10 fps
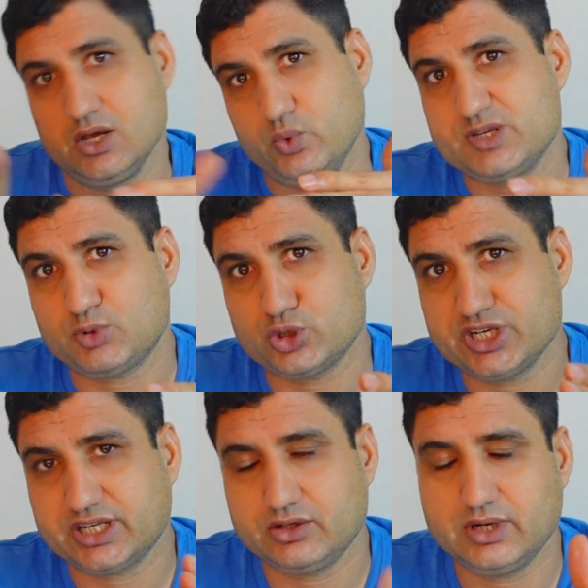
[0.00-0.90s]
which
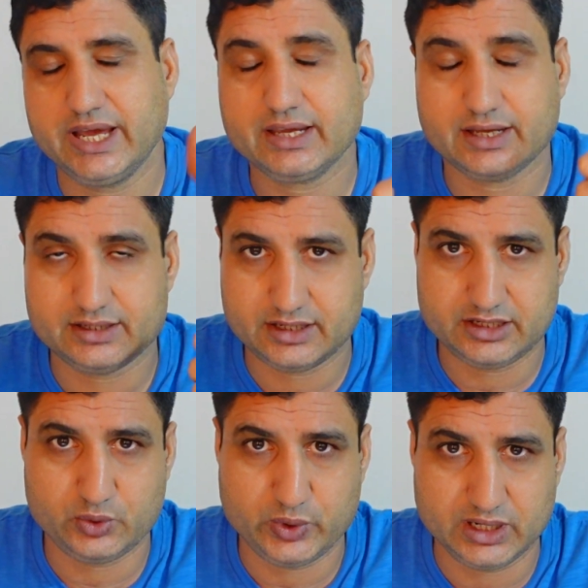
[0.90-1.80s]
project you like, and then
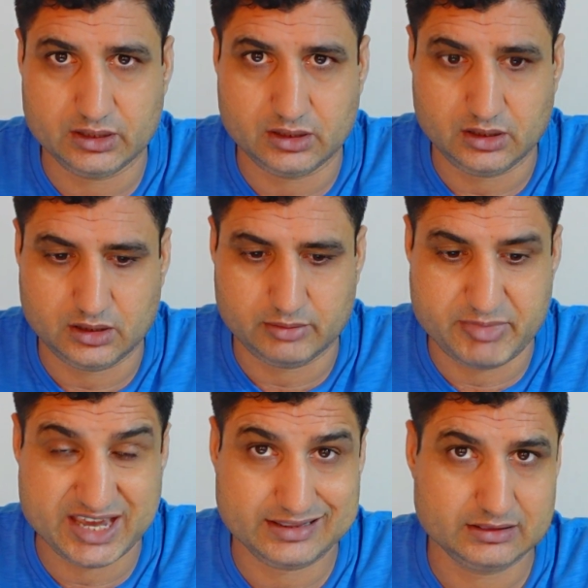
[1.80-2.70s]
you will
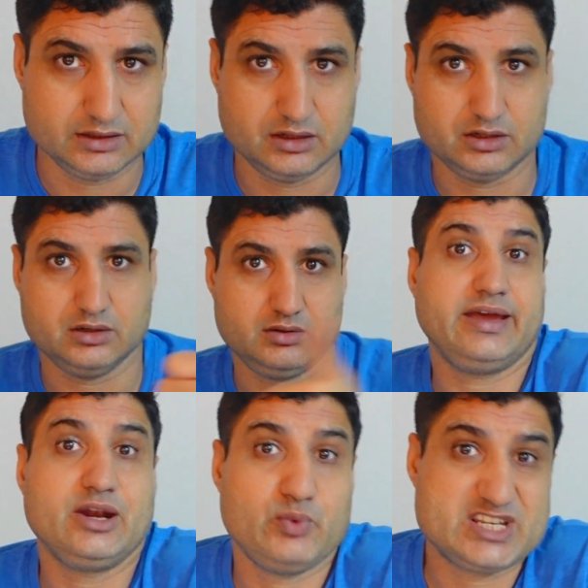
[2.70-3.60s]
make the
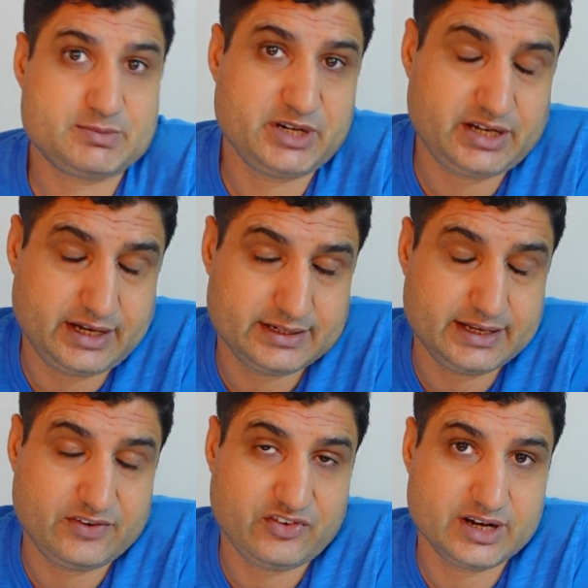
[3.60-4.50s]
investment in
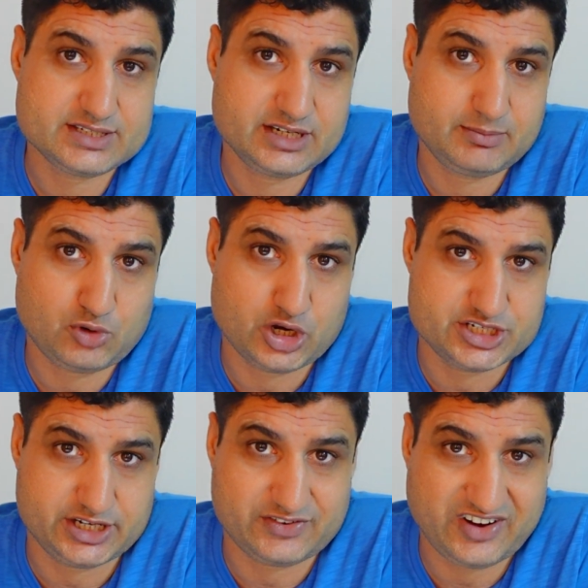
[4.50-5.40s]
that real estate
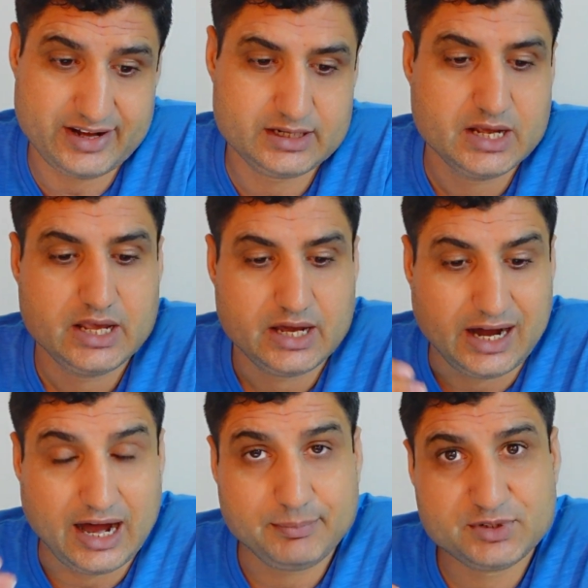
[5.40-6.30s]
project, right?
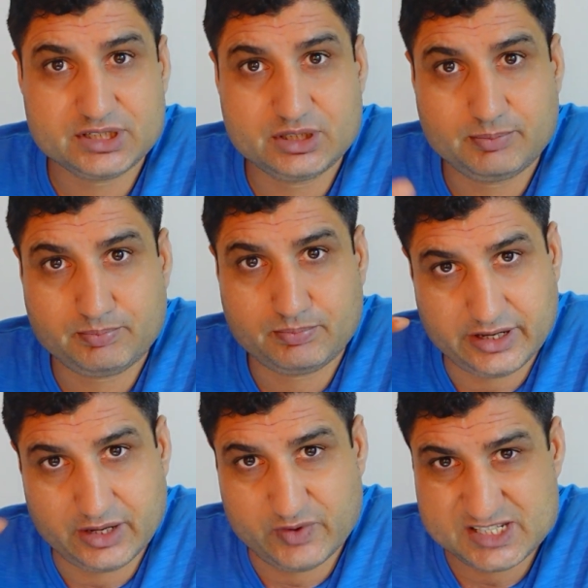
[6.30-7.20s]
After the
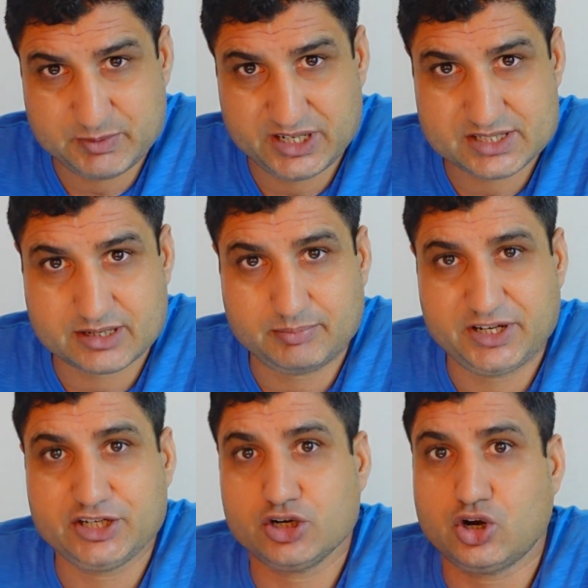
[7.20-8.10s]
investment is
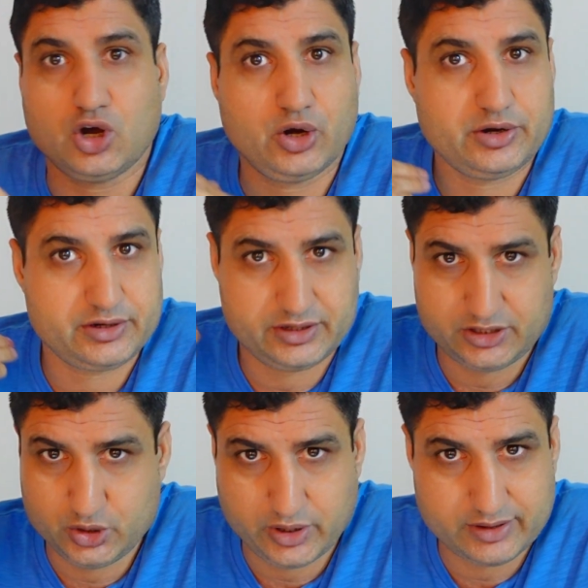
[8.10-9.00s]
completed, or
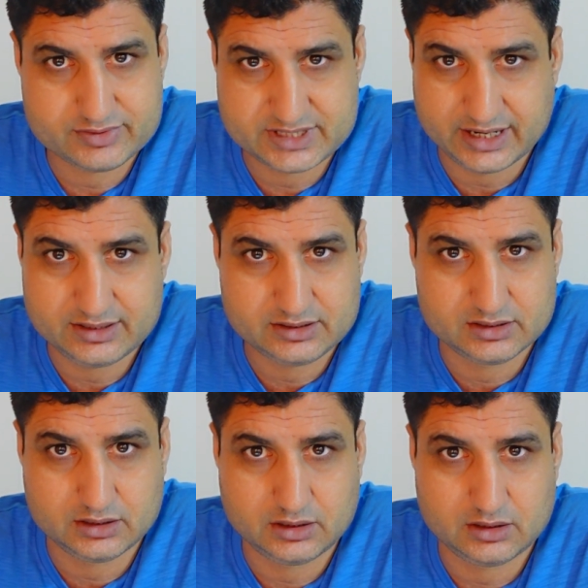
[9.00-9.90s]
you have sent
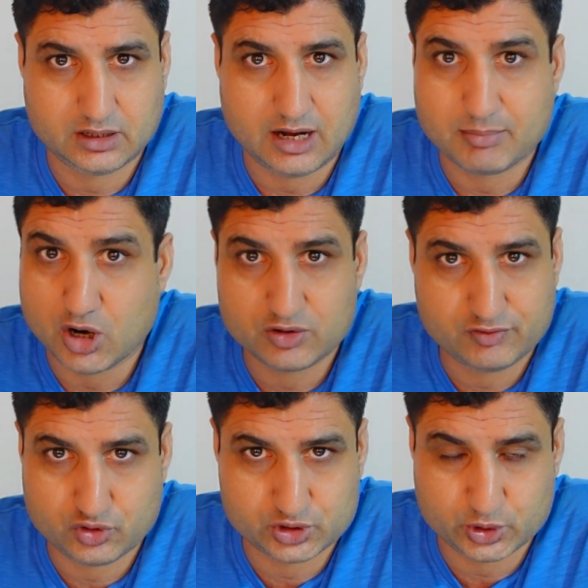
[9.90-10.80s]
the amount
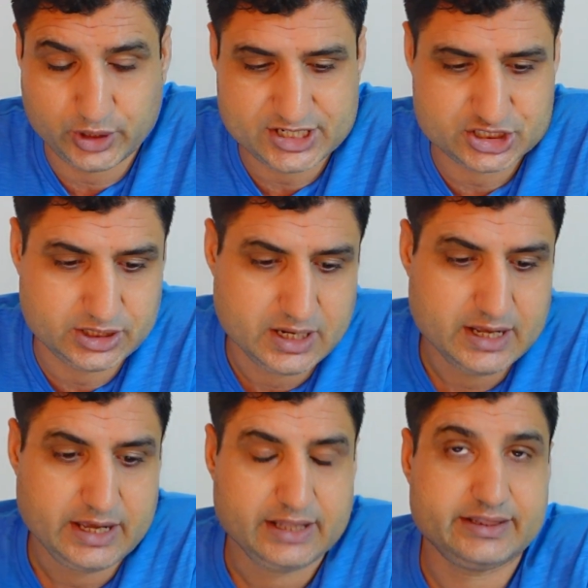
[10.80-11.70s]
for the donation,
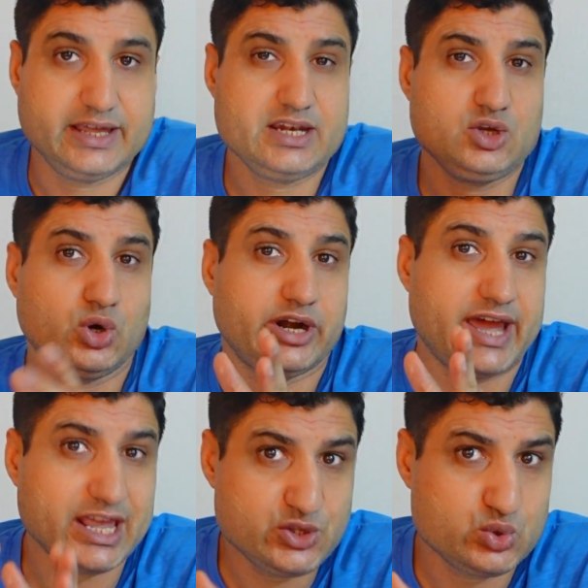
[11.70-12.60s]
then your
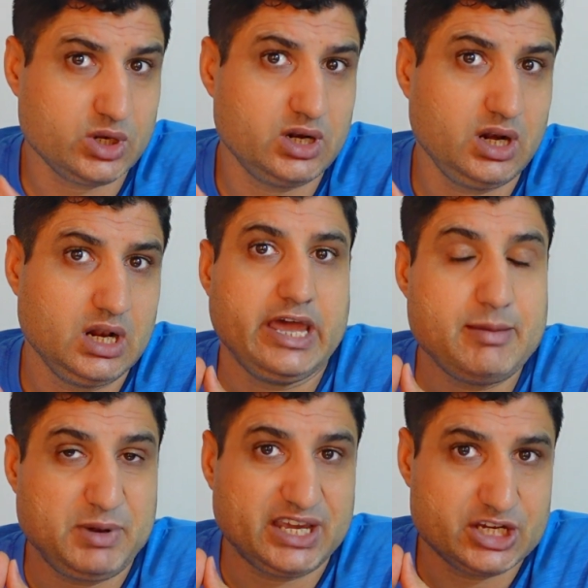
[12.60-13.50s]
actual
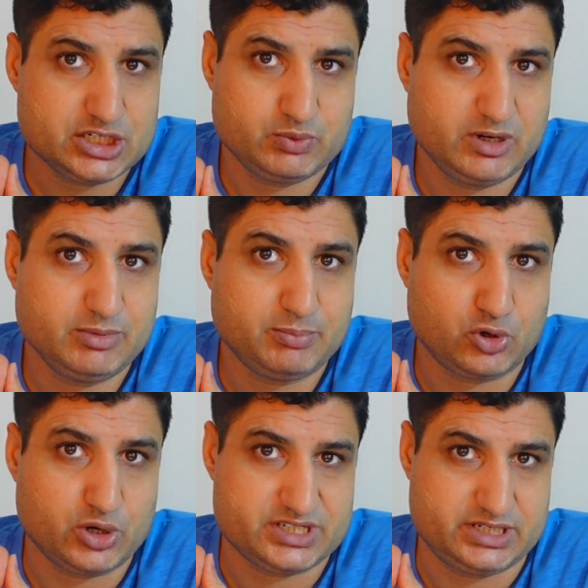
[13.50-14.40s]
application will be
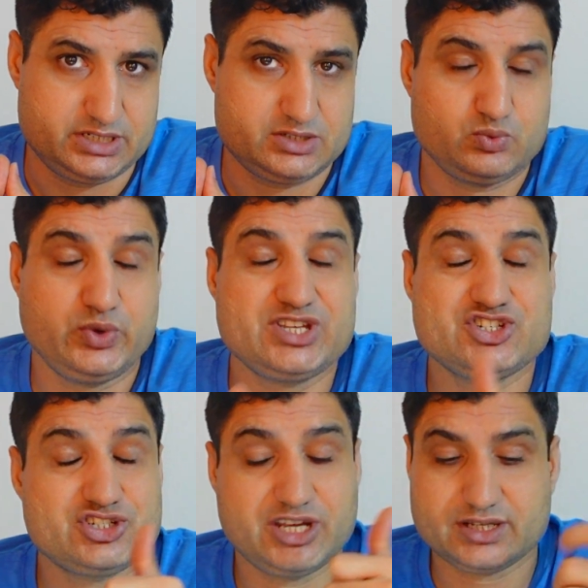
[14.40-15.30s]
processed,
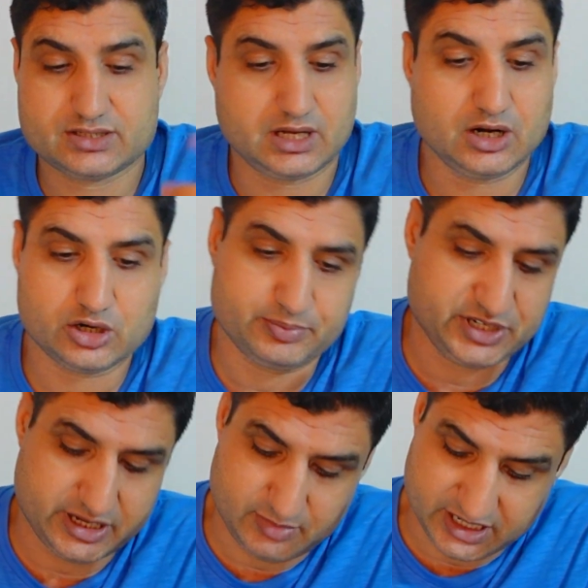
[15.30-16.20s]
which takes a lot of
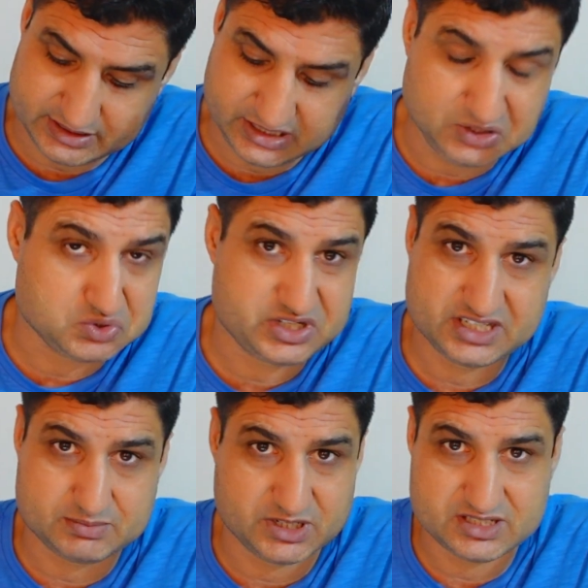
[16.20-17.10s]
time, like 3 to
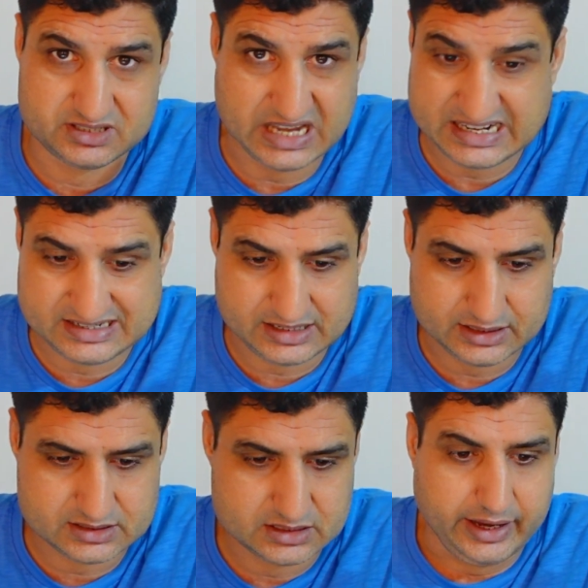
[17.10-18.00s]
6 months that
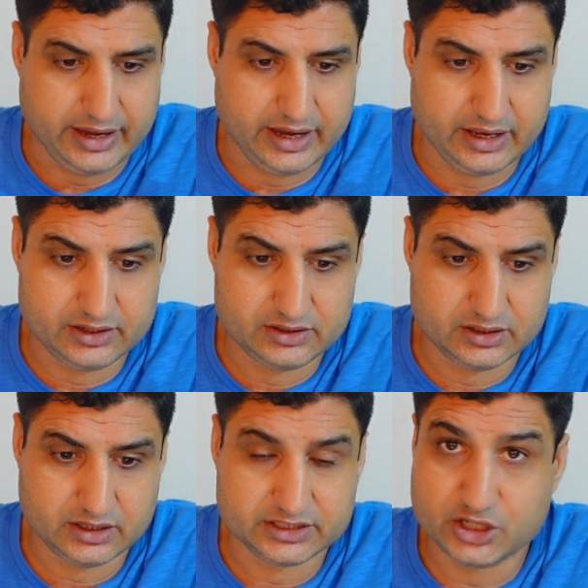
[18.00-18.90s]
takes, and
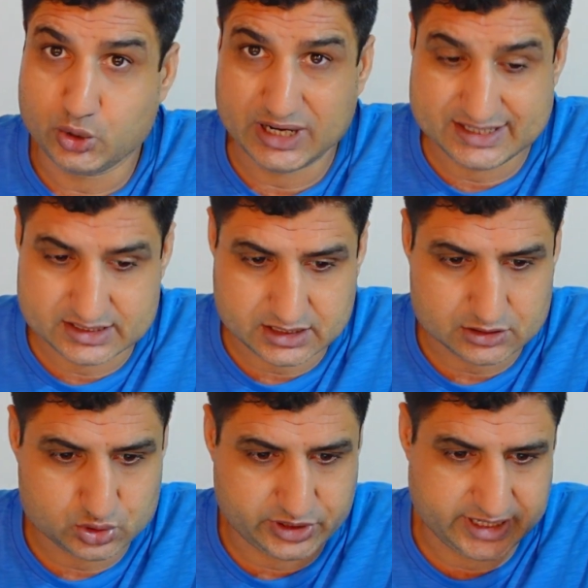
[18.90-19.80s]
the due diligence
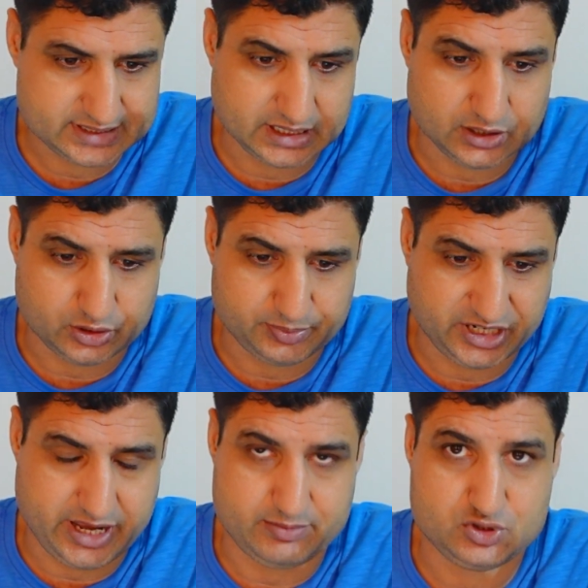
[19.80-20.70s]
also takes a lot of
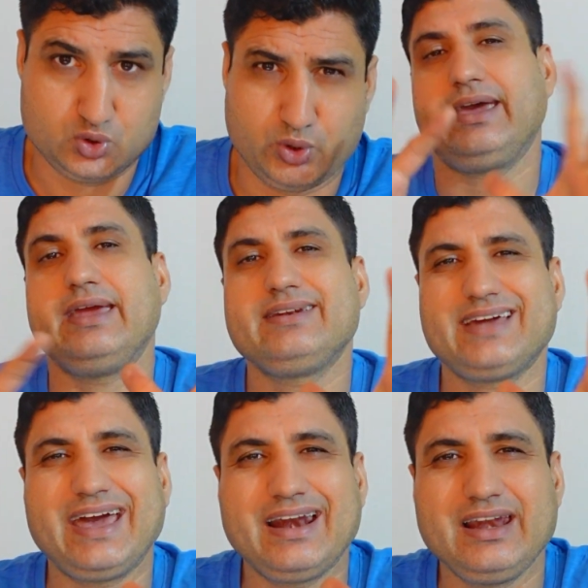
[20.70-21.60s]
time. So
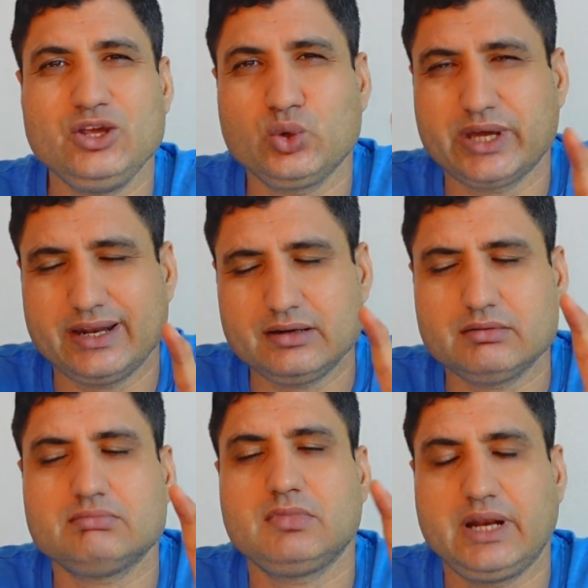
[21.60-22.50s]
entirely you
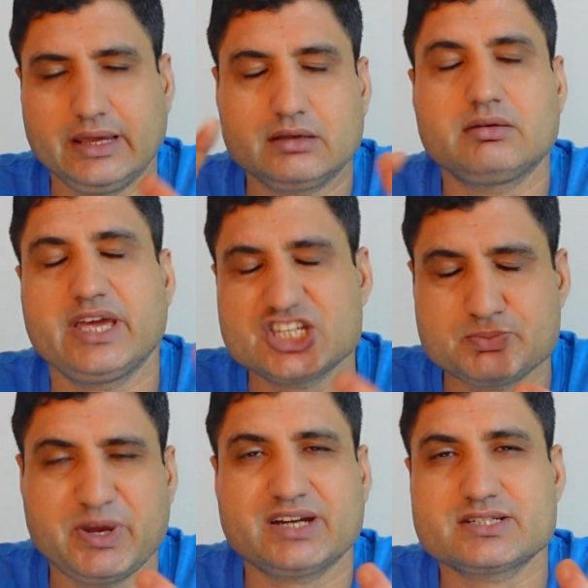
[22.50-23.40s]
can like
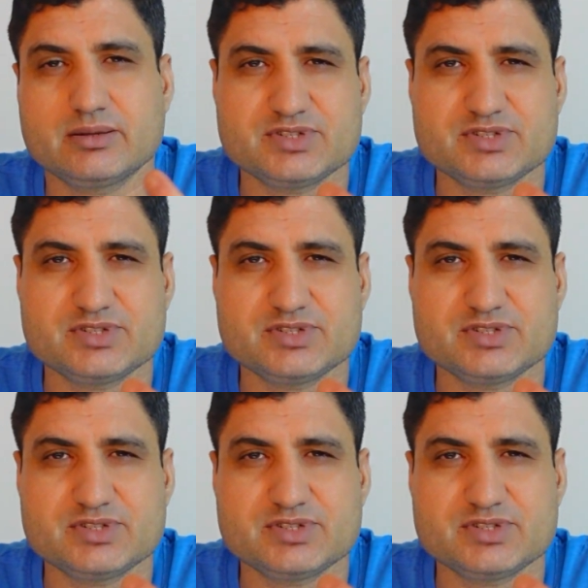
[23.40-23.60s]
expect some